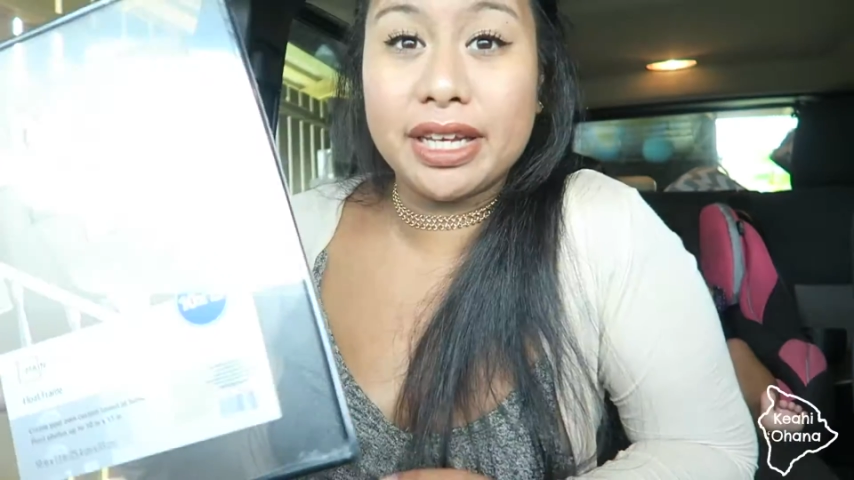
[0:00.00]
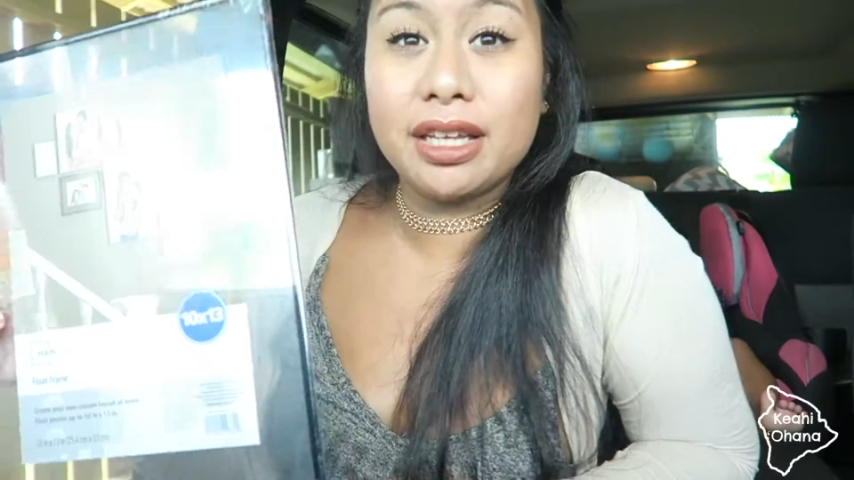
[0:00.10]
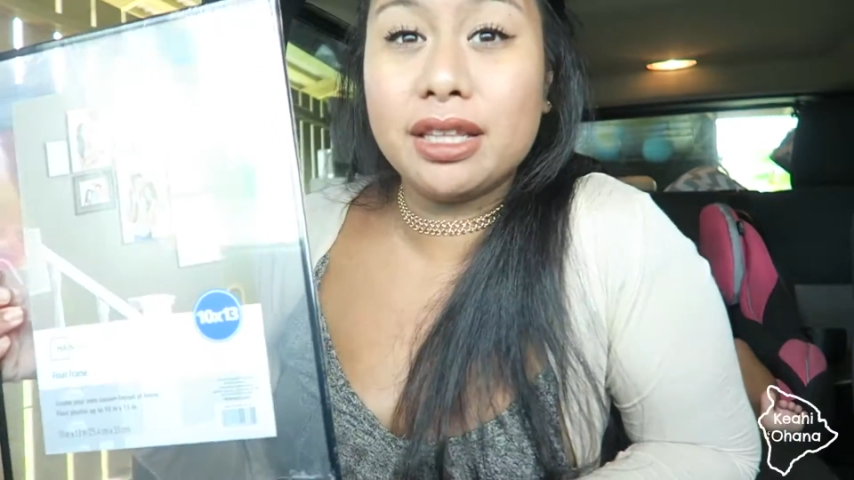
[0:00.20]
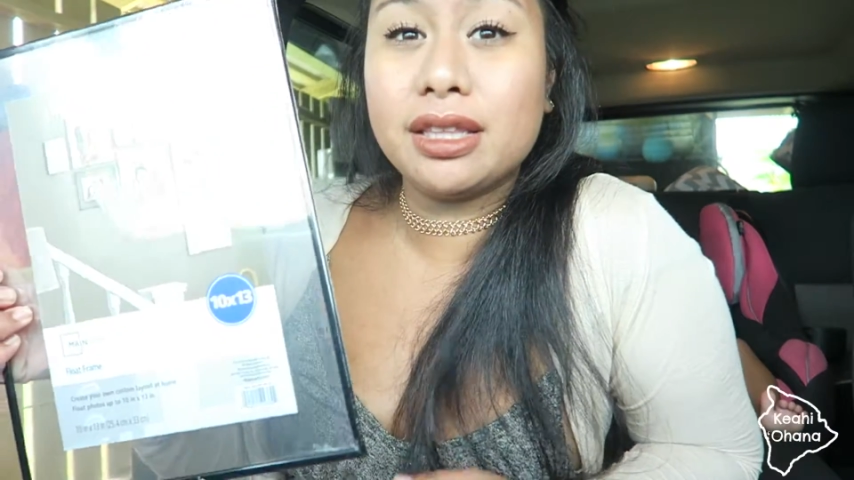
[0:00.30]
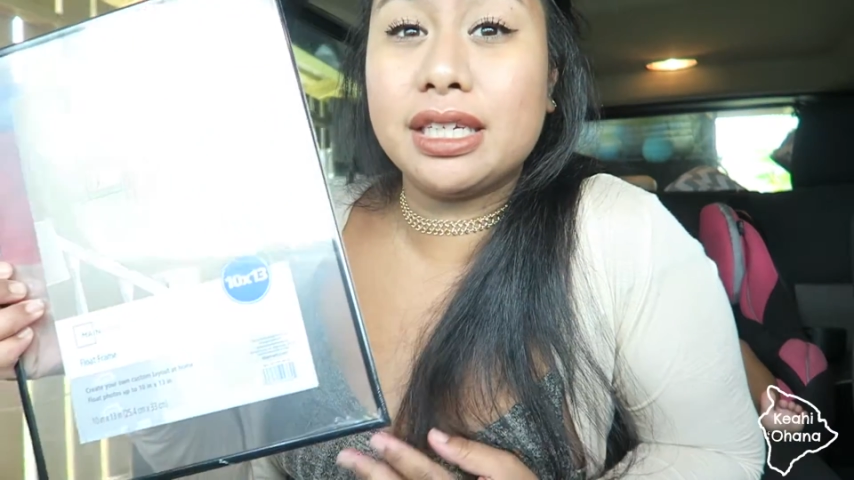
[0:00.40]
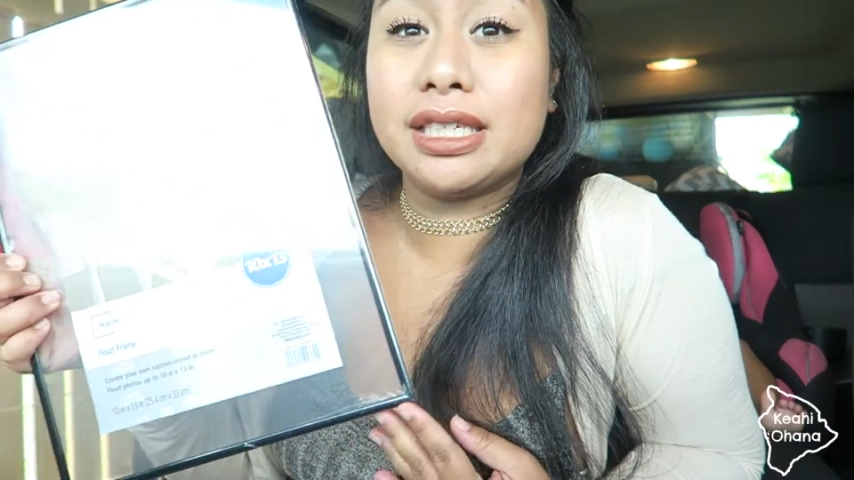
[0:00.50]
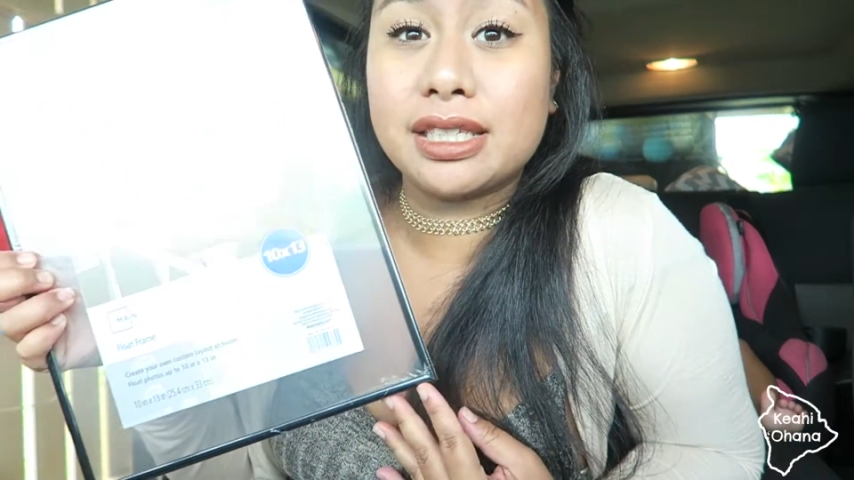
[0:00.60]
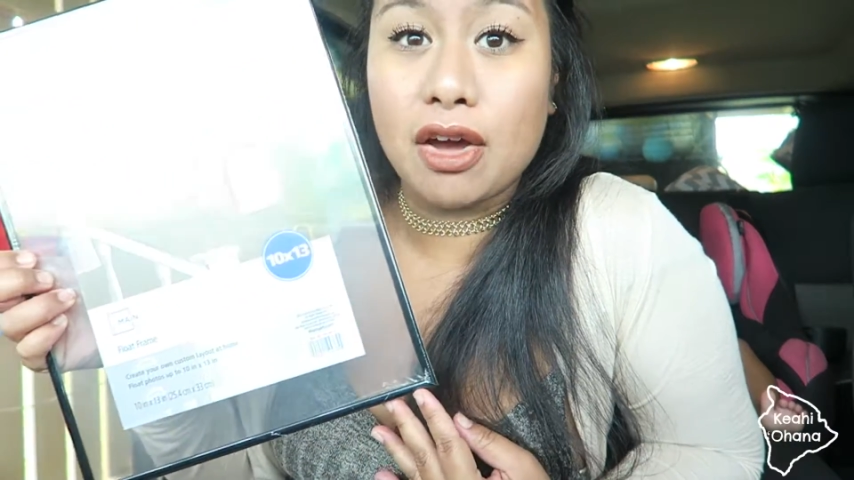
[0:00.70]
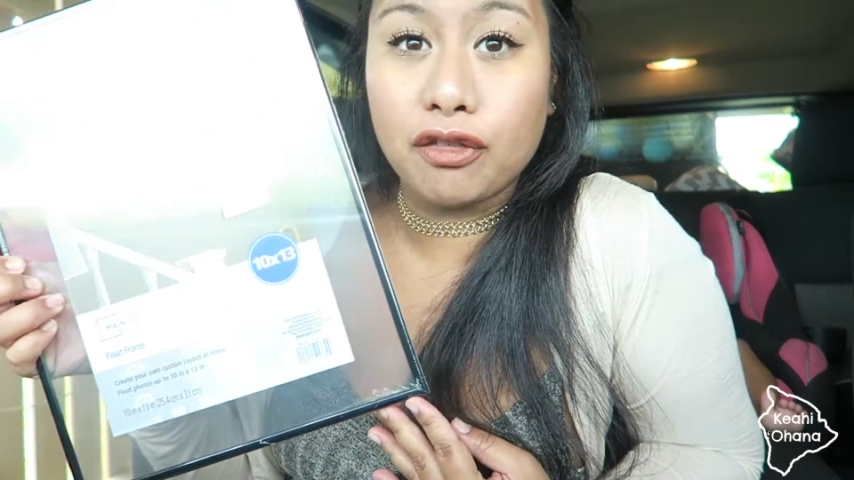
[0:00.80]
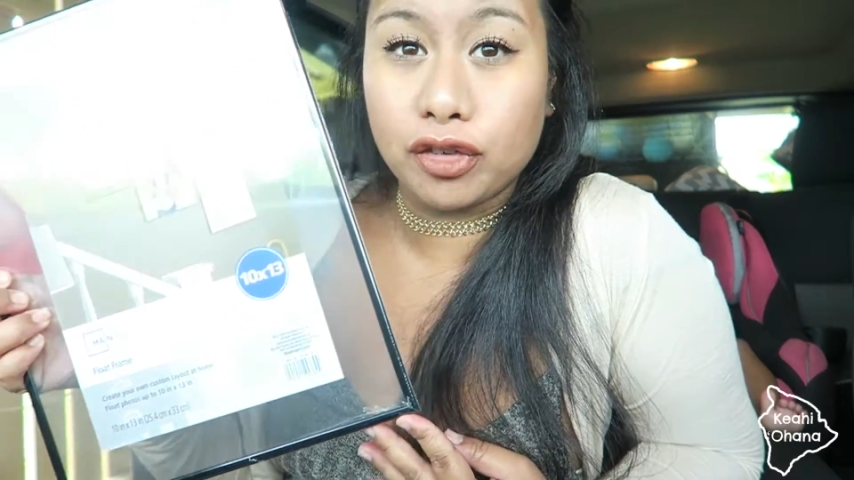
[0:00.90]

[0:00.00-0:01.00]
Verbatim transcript: digging these